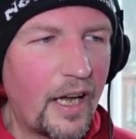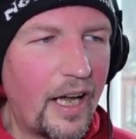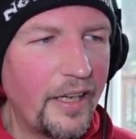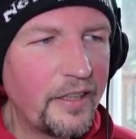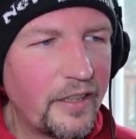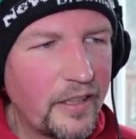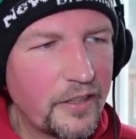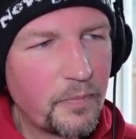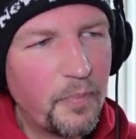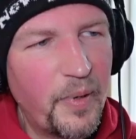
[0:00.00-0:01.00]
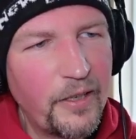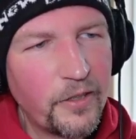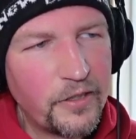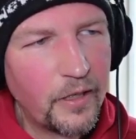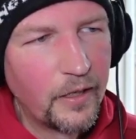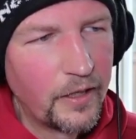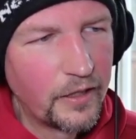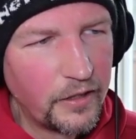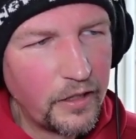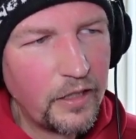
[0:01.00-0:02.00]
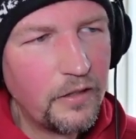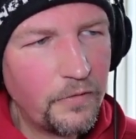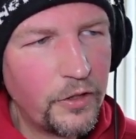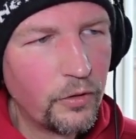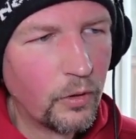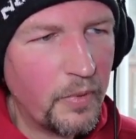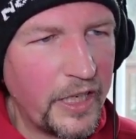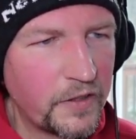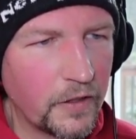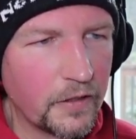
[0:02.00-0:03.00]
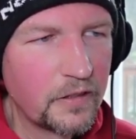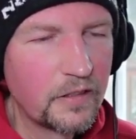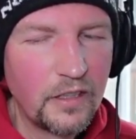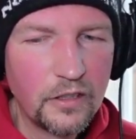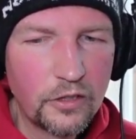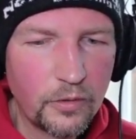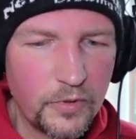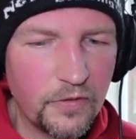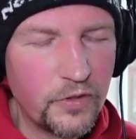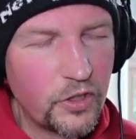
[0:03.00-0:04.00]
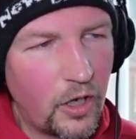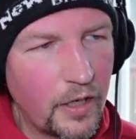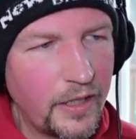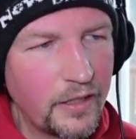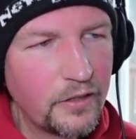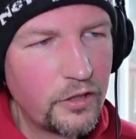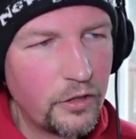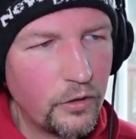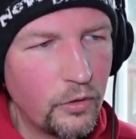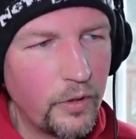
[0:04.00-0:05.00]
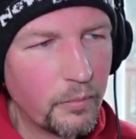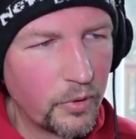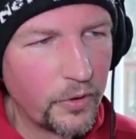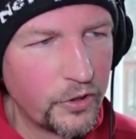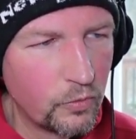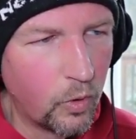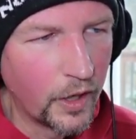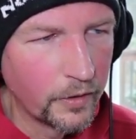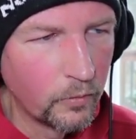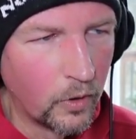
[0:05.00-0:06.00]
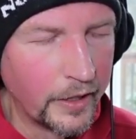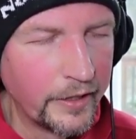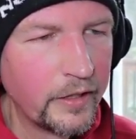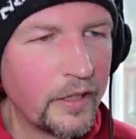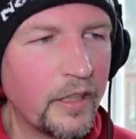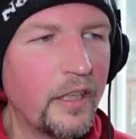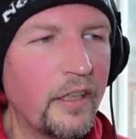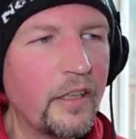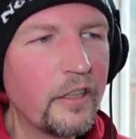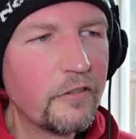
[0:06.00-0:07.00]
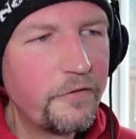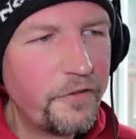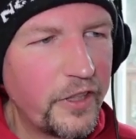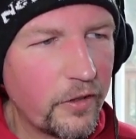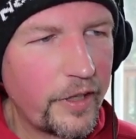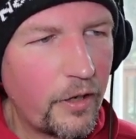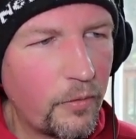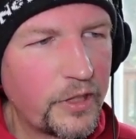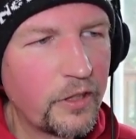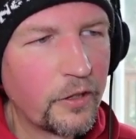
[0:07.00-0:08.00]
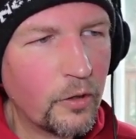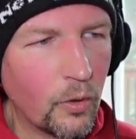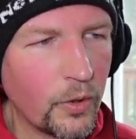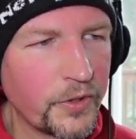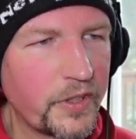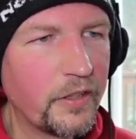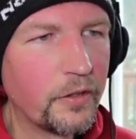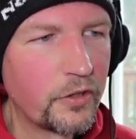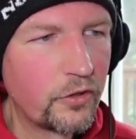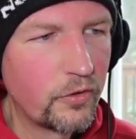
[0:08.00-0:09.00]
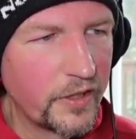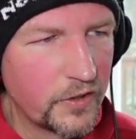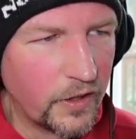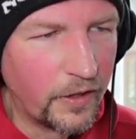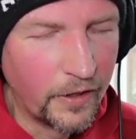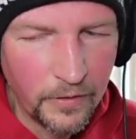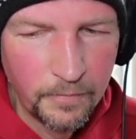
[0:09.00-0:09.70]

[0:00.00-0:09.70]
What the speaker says: I think it's better done on an individual basis in terms of talking to employees one on one, figuring out what their goals and their strengths are,